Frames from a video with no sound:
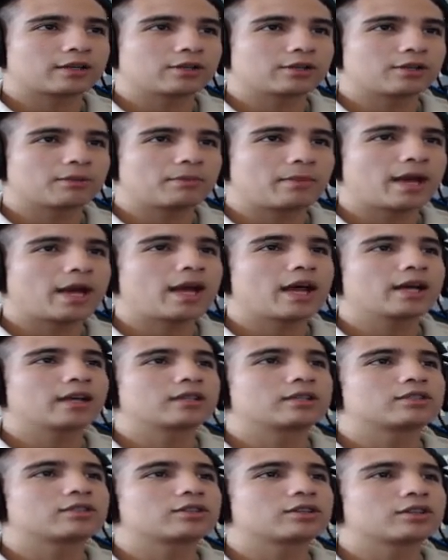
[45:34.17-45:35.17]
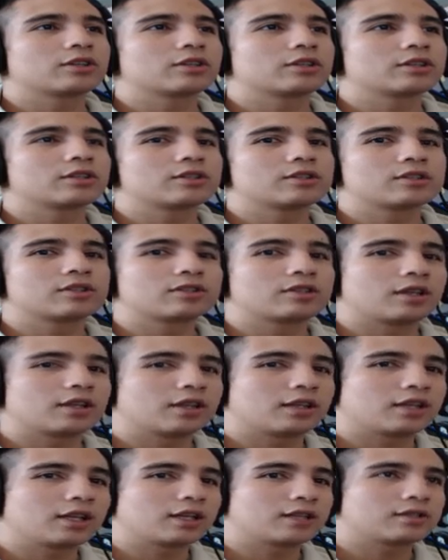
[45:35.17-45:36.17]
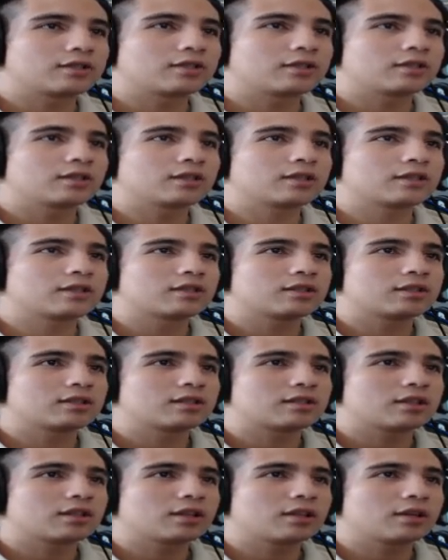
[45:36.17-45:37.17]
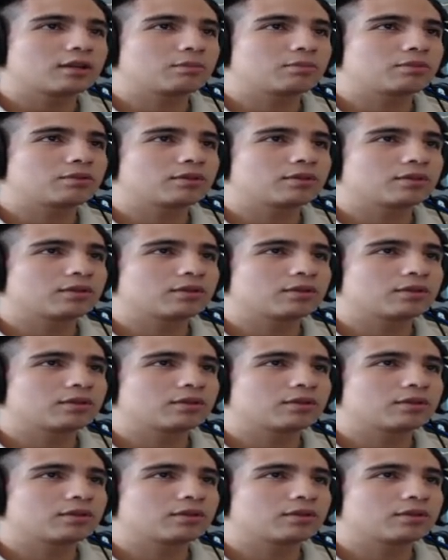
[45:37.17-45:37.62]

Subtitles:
on the mat, he turns, and that's it. That's an escape.